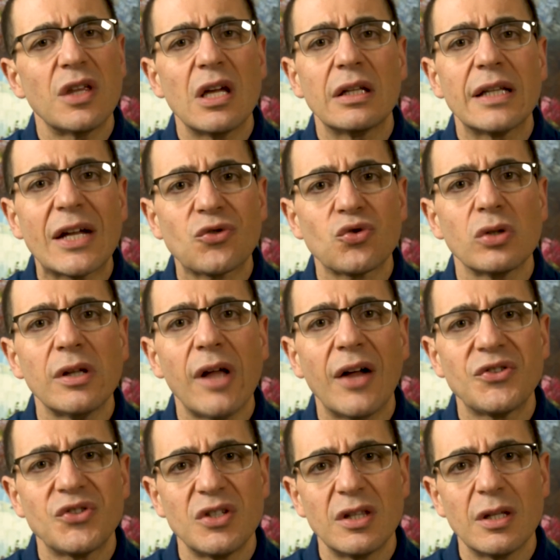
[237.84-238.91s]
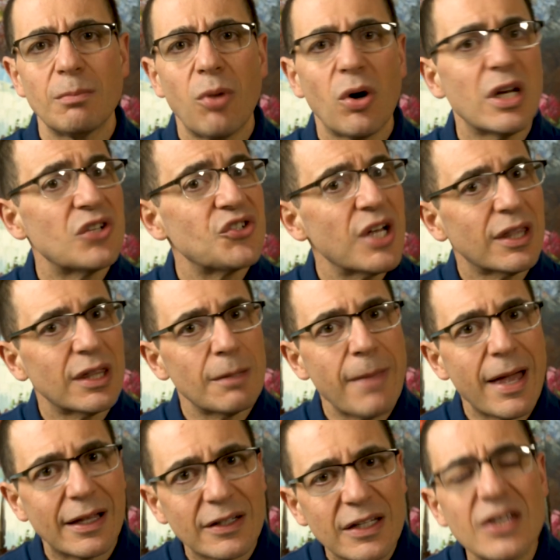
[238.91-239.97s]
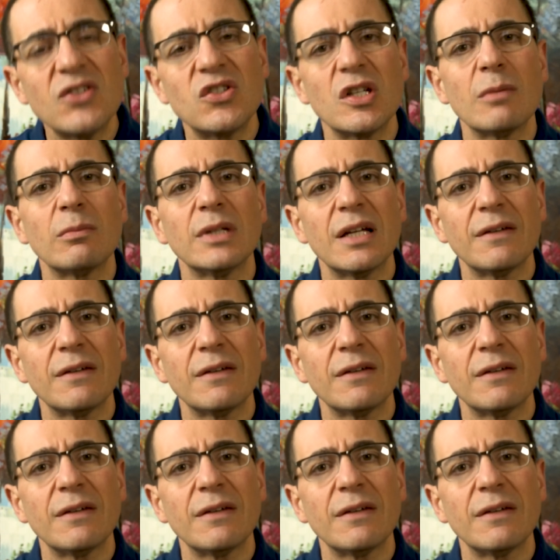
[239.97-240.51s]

the electrolytes in the body, check the magnesium